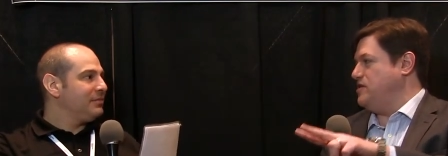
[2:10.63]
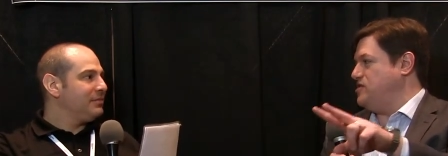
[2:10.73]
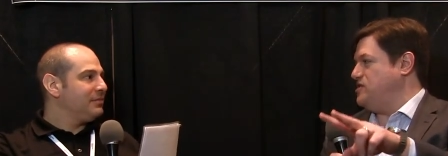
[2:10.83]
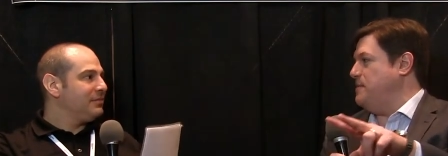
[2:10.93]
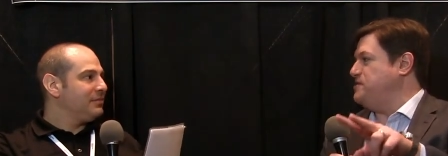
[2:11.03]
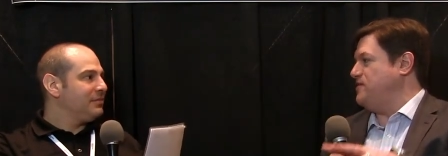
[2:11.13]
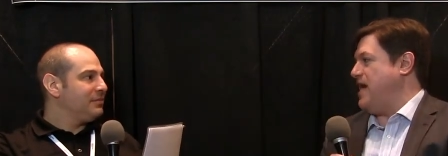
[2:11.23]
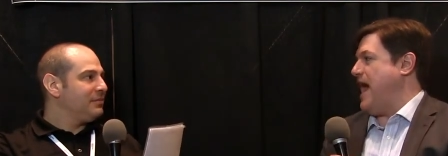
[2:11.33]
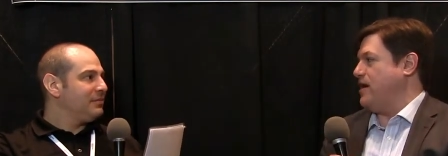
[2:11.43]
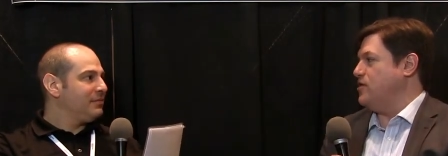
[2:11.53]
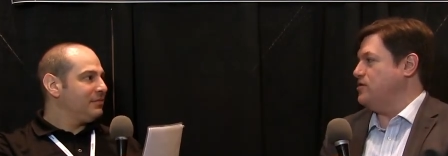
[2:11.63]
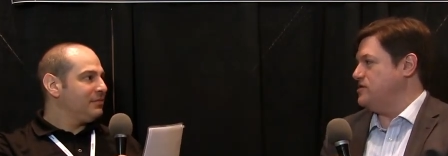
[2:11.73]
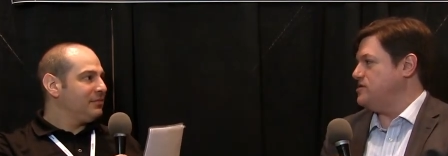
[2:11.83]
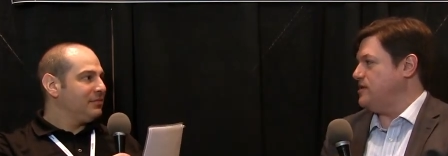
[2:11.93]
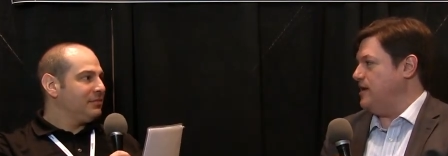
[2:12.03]
Speaker 1: snips of
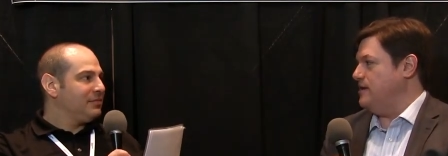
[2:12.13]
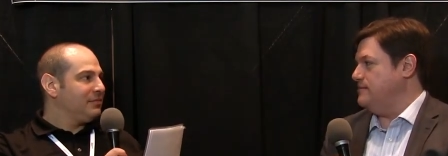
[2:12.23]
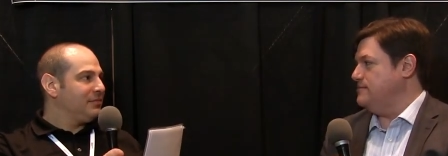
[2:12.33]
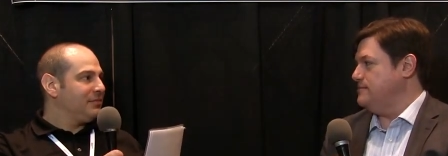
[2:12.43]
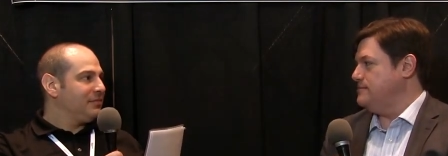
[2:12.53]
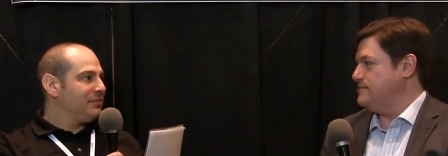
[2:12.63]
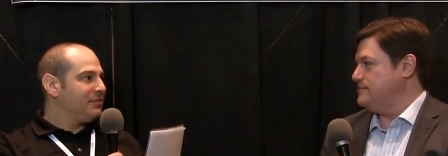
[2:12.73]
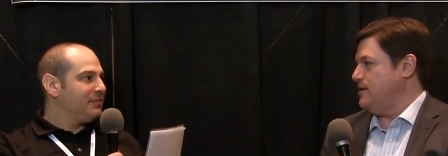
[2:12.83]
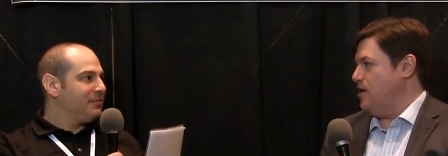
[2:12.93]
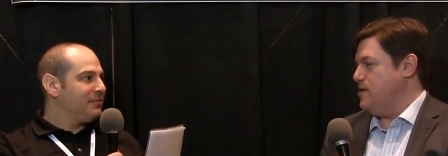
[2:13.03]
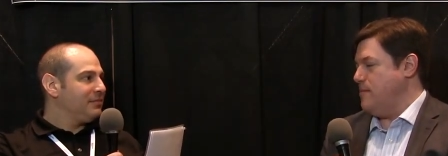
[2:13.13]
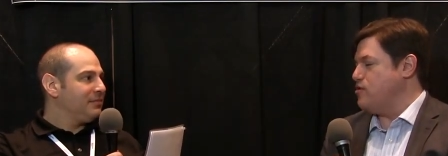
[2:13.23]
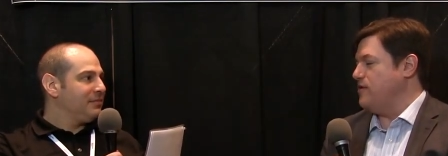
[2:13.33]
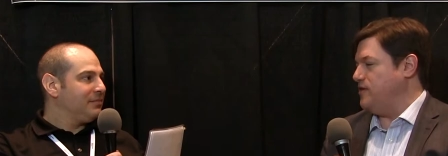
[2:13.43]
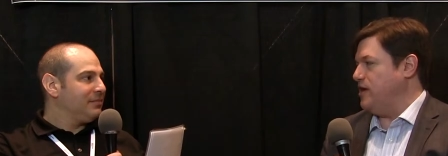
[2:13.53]
hackers in a
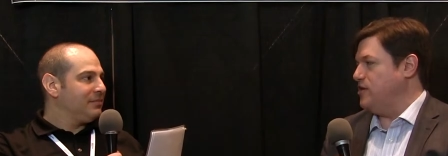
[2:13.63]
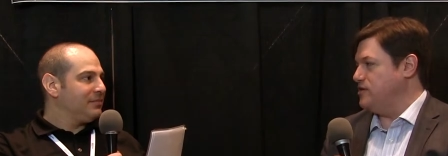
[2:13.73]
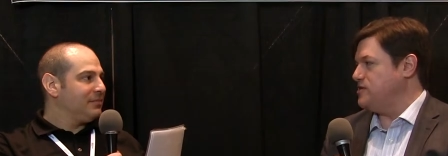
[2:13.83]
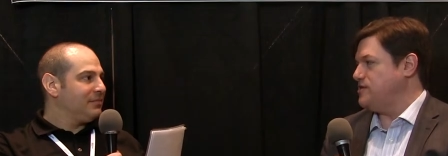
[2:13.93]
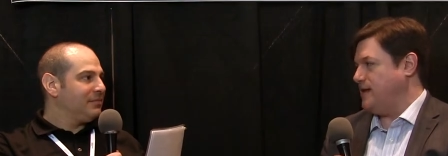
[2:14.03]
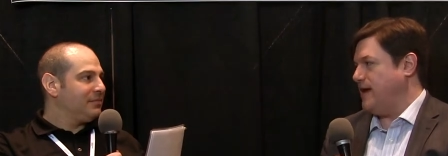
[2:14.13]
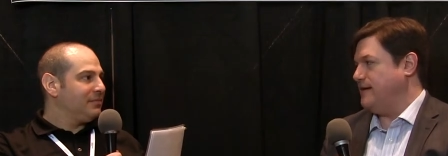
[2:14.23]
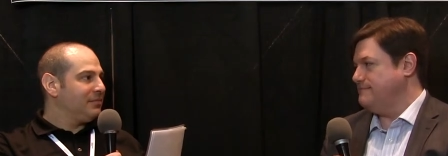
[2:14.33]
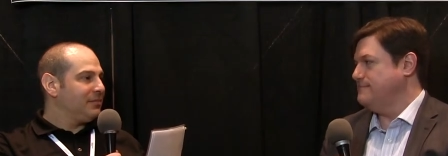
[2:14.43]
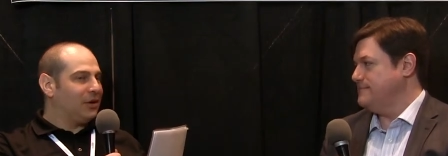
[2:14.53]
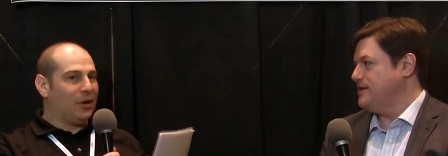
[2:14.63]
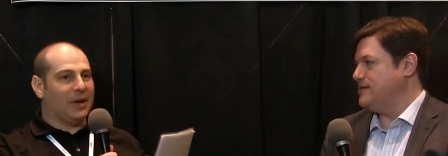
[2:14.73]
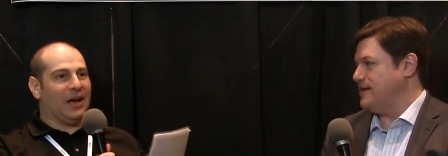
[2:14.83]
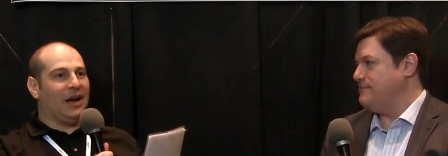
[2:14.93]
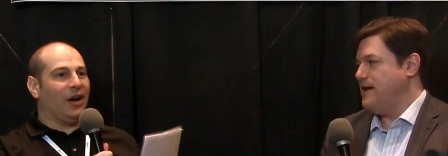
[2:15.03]
number of years. Yeah.
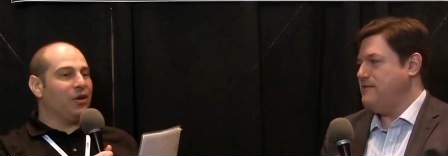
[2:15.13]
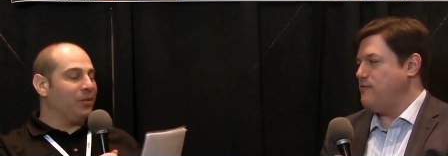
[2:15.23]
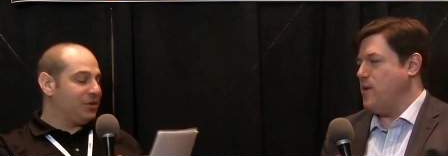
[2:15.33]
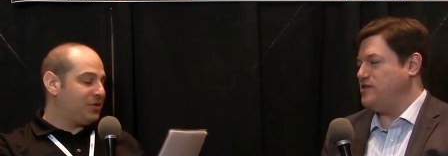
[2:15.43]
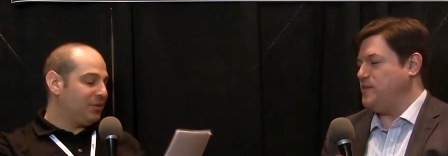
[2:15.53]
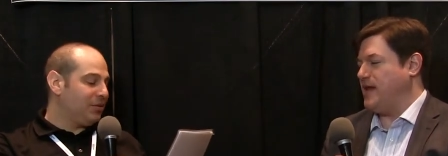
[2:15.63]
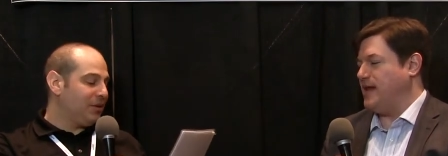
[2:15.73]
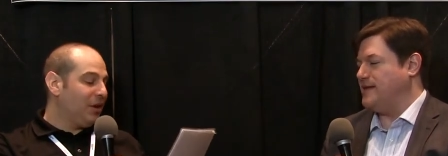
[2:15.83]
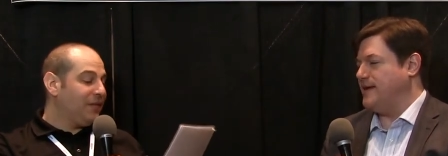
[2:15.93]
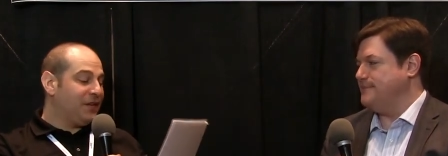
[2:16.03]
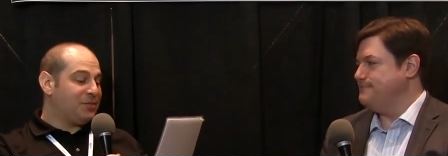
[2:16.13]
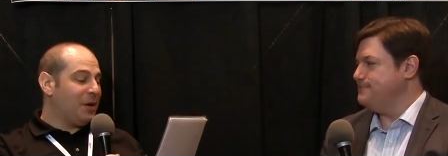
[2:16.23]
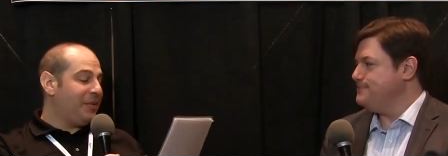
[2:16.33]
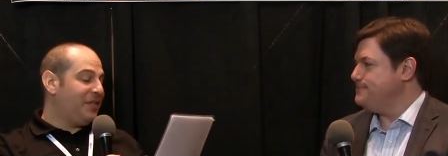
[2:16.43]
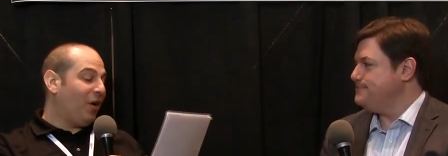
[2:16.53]
Okay. You, Never watched so, the beginning ten. This
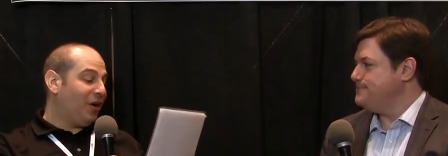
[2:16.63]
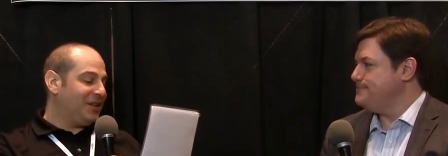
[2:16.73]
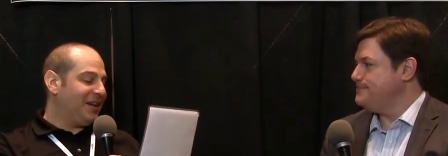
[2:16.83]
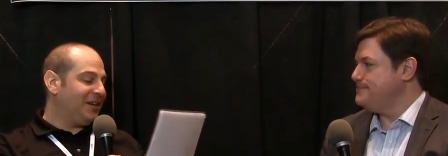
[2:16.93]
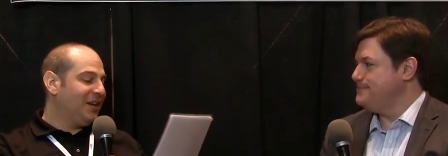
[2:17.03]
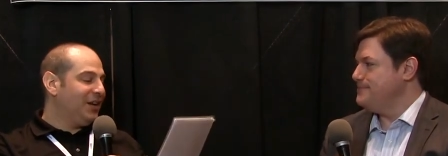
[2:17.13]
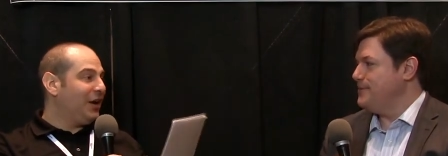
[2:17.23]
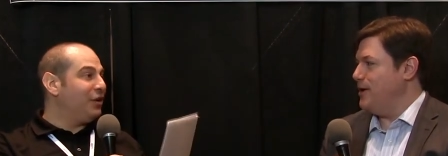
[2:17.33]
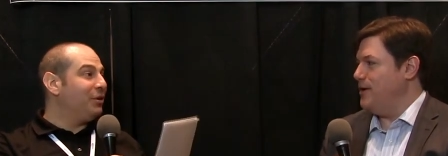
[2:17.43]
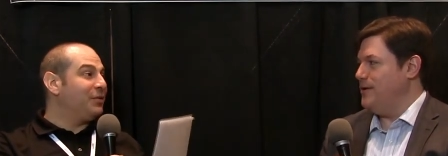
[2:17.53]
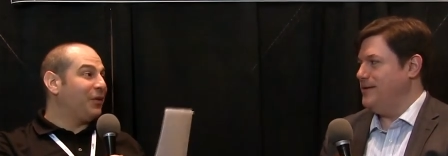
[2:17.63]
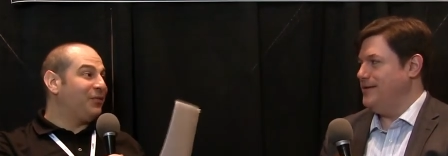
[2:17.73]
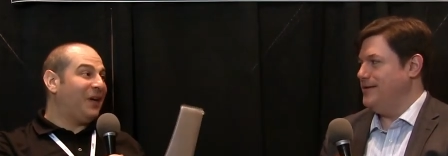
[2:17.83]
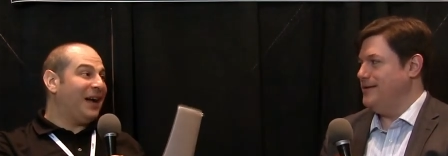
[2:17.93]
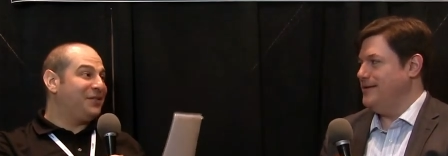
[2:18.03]
Speaker 2: might be hard then. Are you ready for
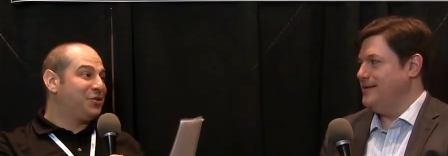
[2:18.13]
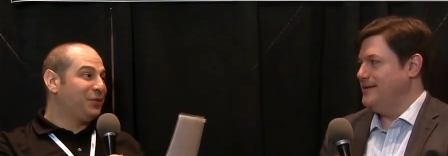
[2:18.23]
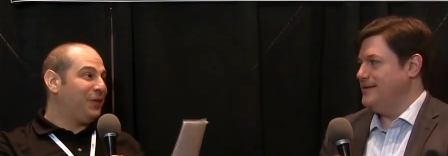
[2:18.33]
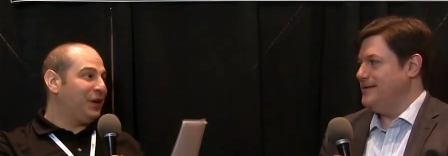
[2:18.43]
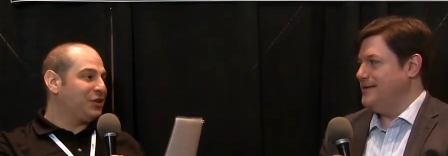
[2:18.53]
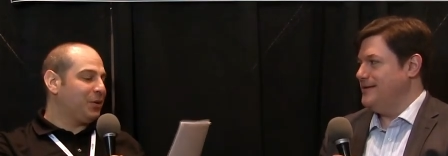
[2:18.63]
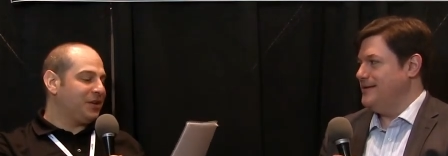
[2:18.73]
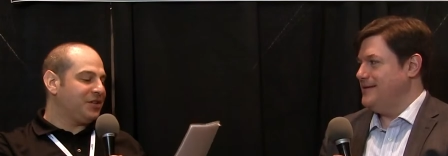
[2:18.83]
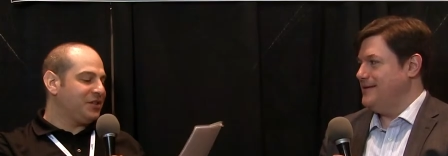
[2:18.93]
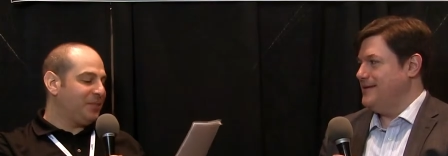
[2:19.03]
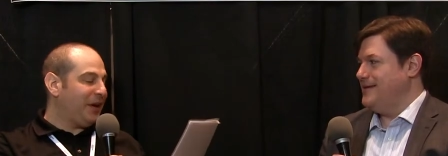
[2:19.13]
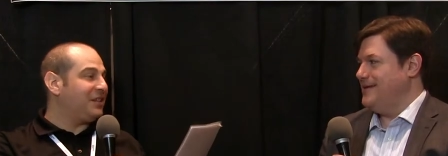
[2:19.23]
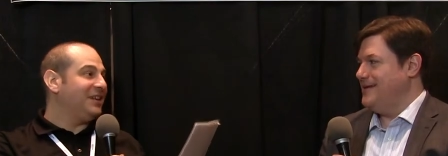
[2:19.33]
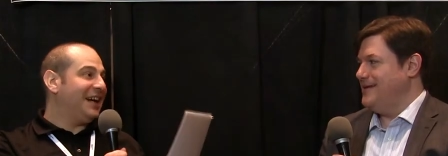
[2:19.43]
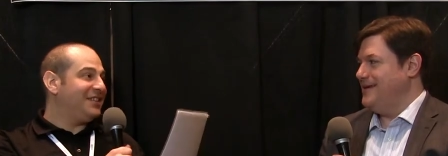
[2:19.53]
five true false questions
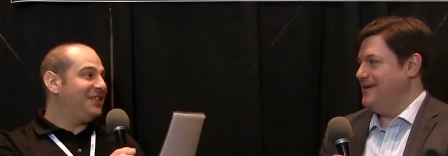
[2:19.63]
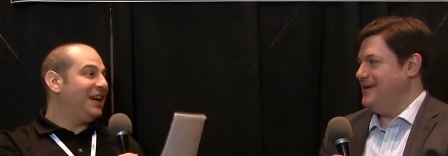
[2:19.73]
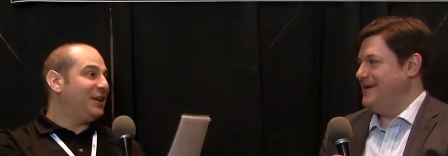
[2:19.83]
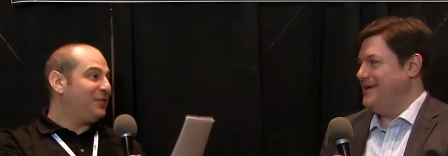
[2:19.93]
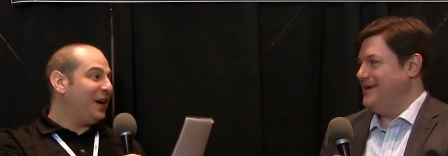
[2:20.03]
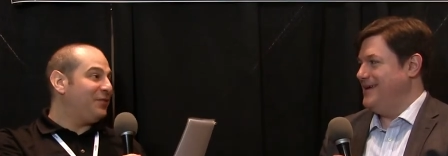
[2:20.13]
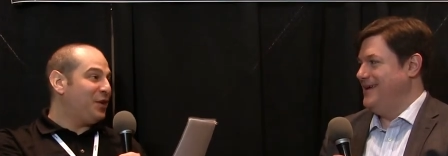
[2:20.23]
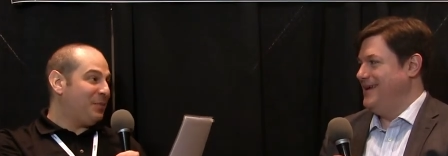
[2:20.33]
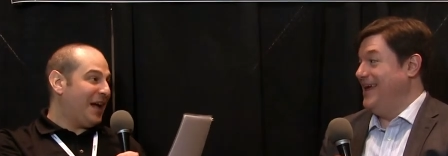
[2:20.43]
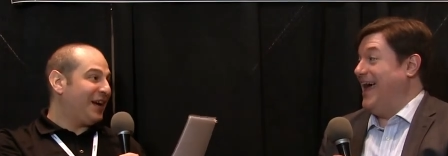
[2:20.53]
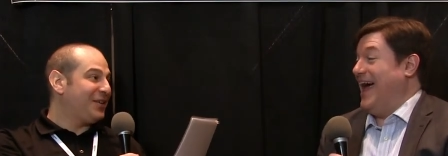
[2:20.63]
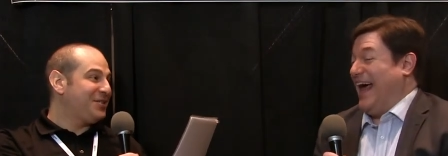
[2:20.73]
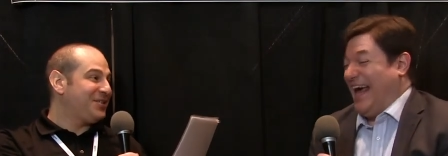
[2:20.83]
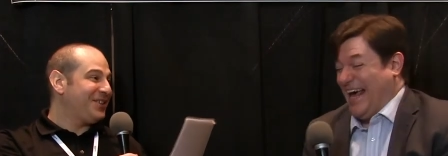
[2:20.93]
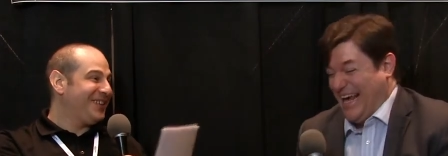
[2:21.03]
about the 1995 film Hackers?